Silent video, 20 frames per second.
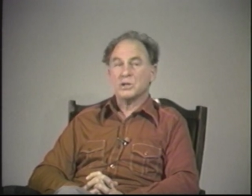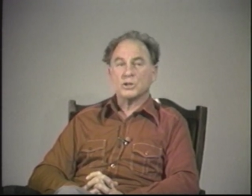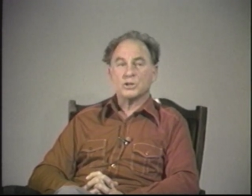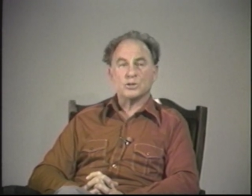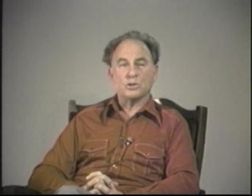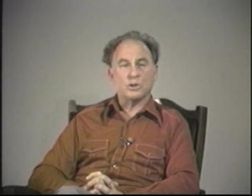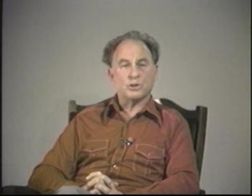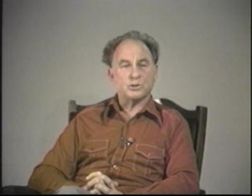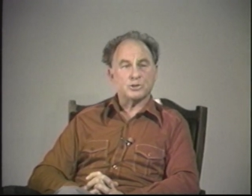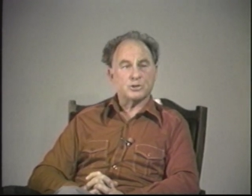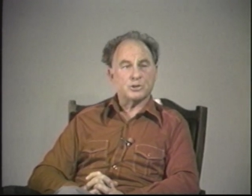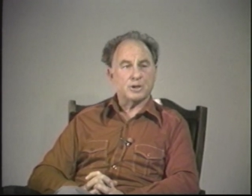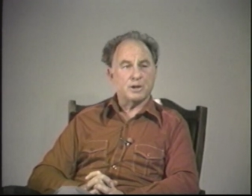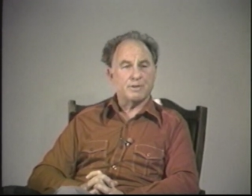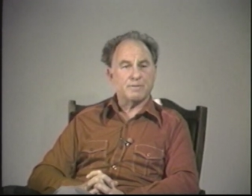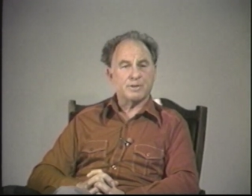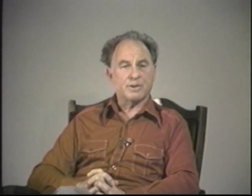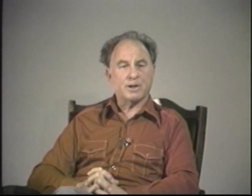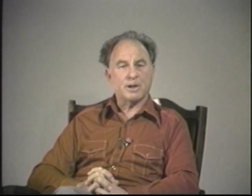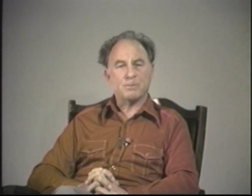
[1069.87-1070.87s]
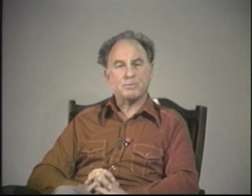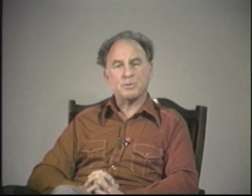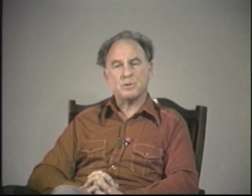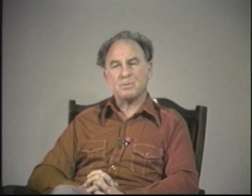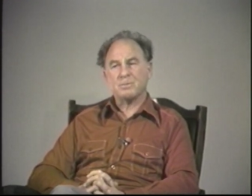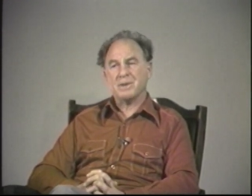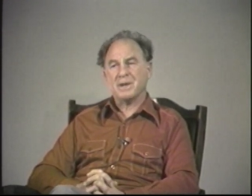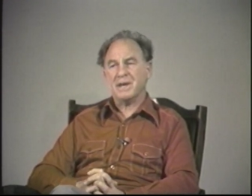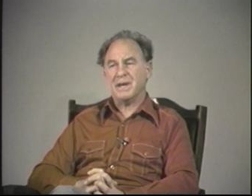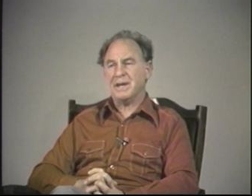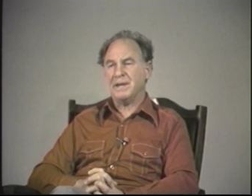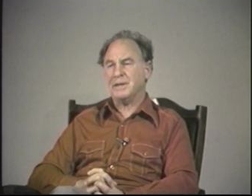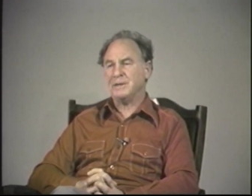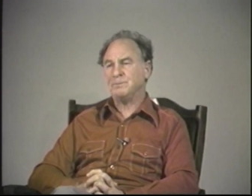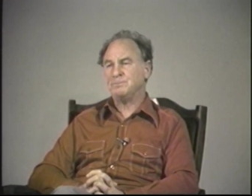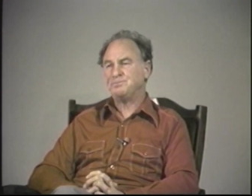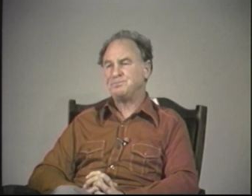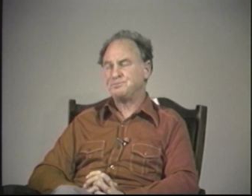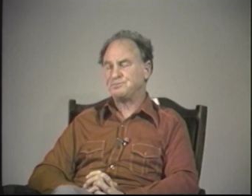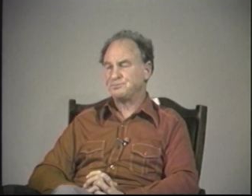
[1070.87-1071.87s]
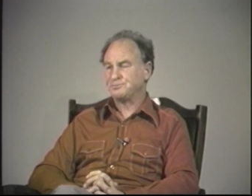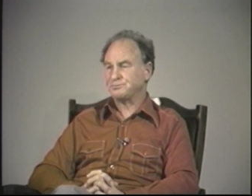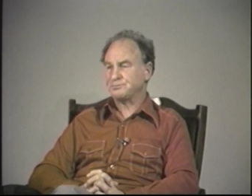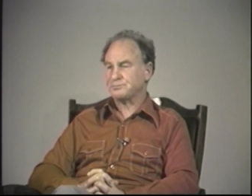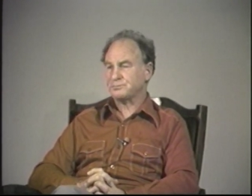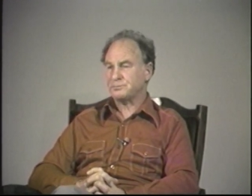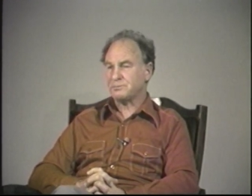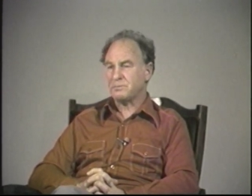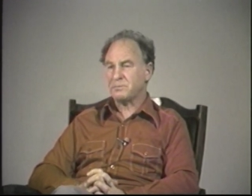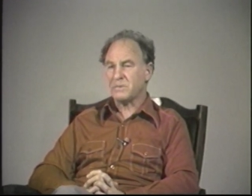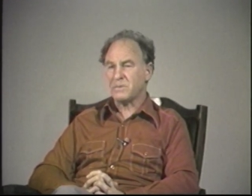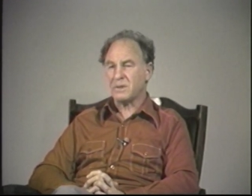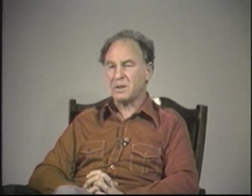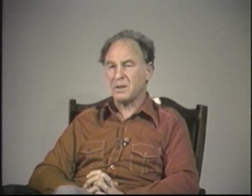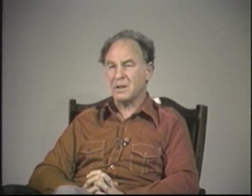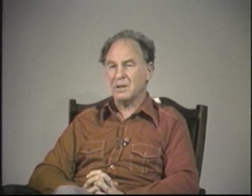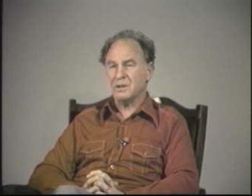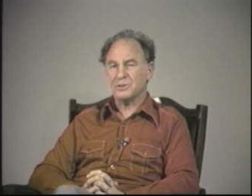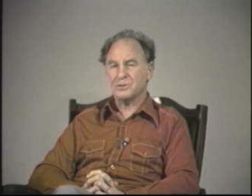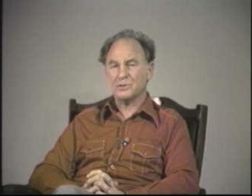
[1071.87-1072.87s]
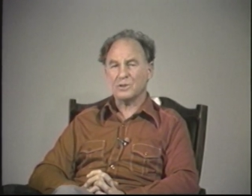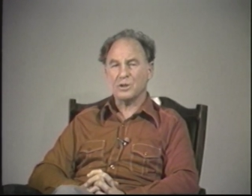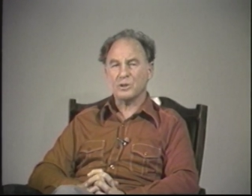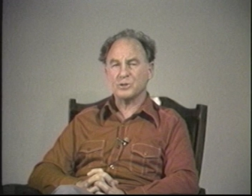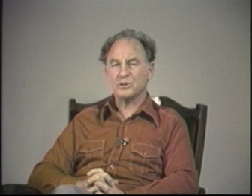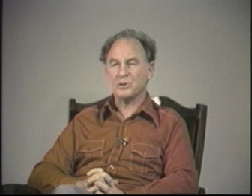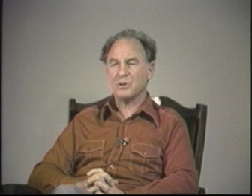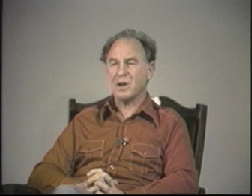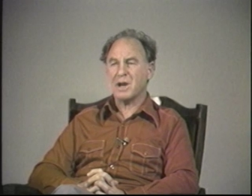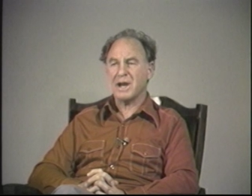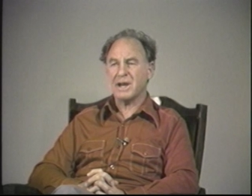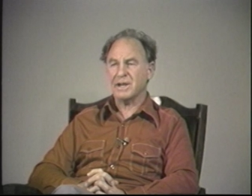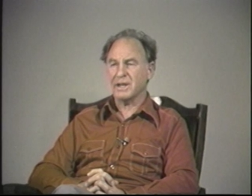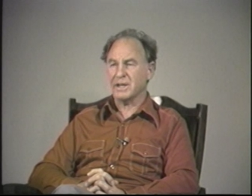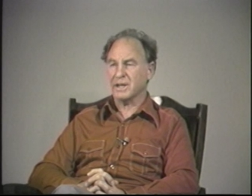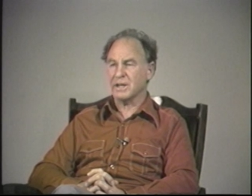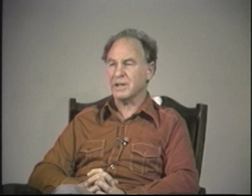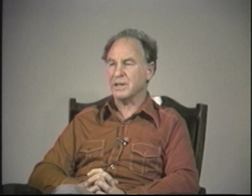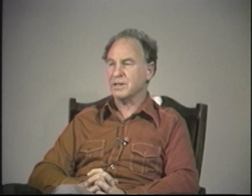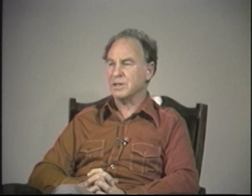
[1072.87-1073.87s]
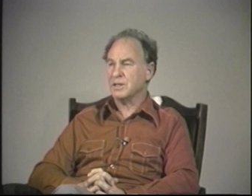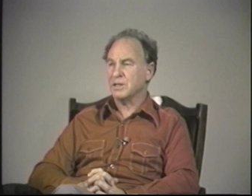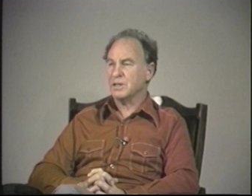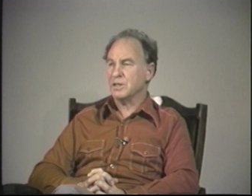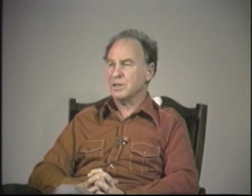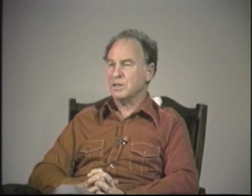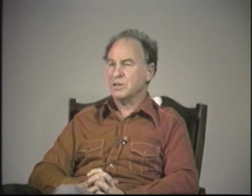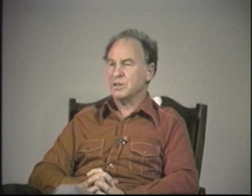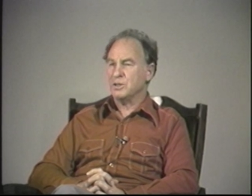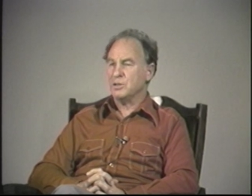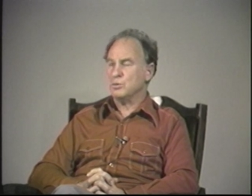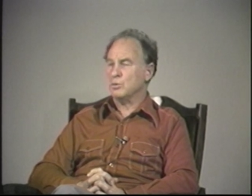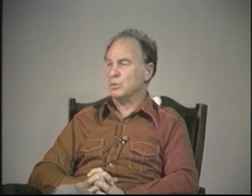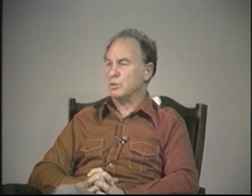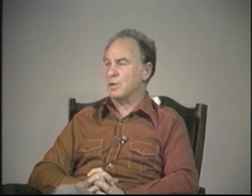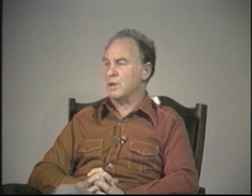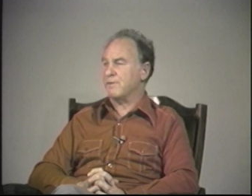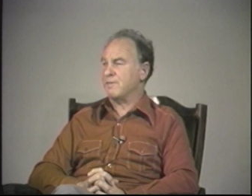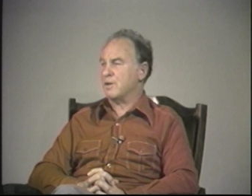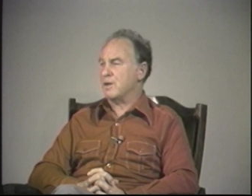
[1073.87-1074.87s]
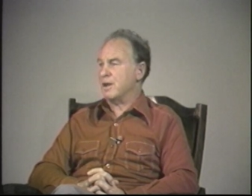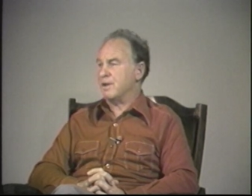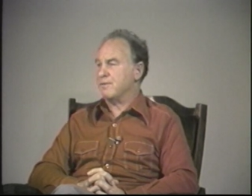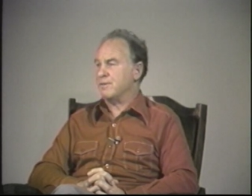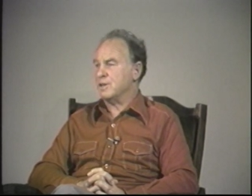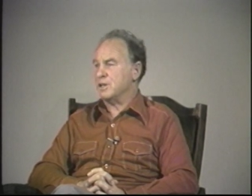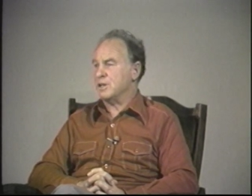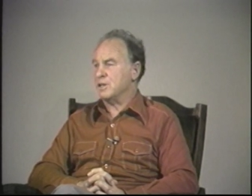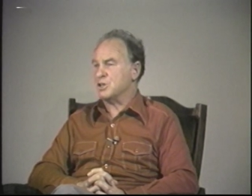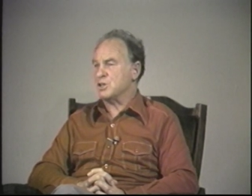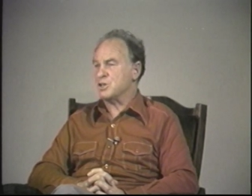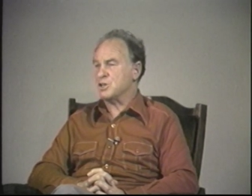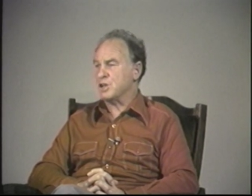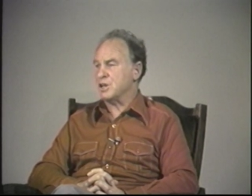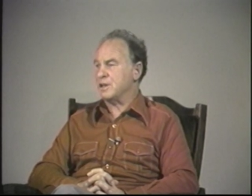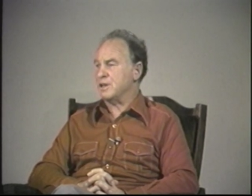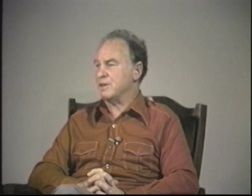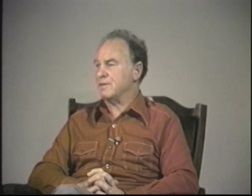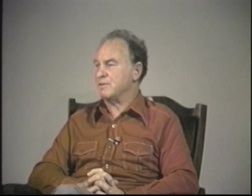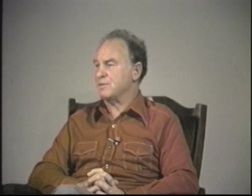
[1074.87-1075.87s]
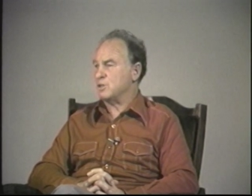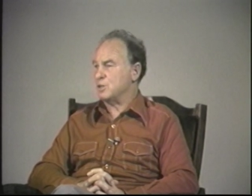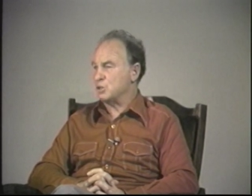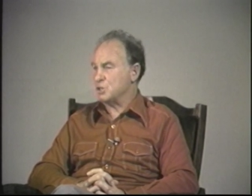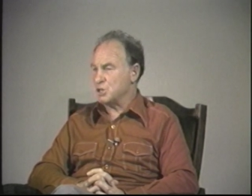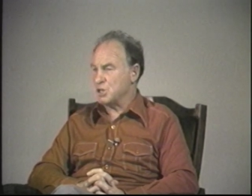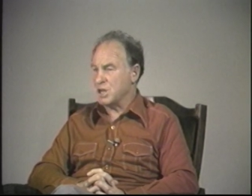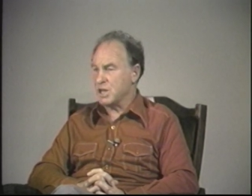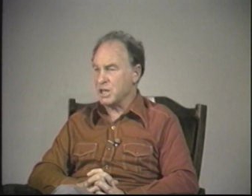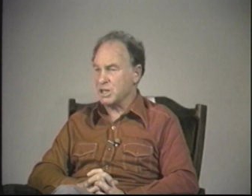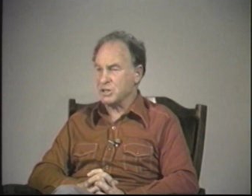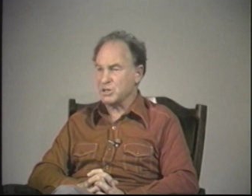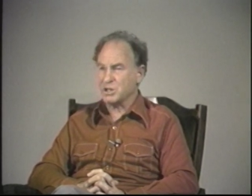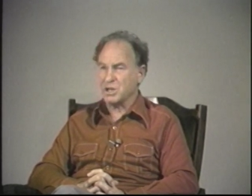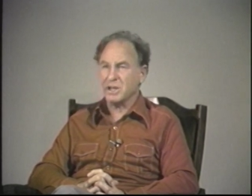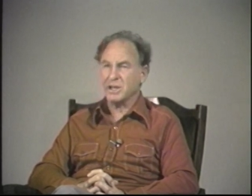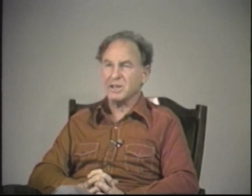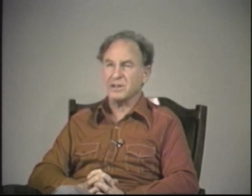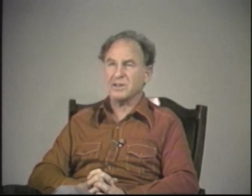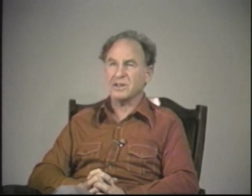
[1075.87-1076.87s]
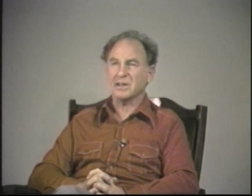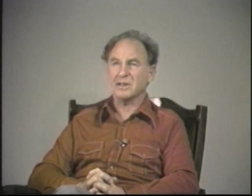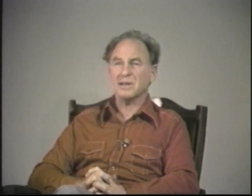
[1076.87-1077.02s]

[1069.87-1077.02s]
As long as you're covering up your pain, as long as you're hiding it, you will never have the incentive to change anything.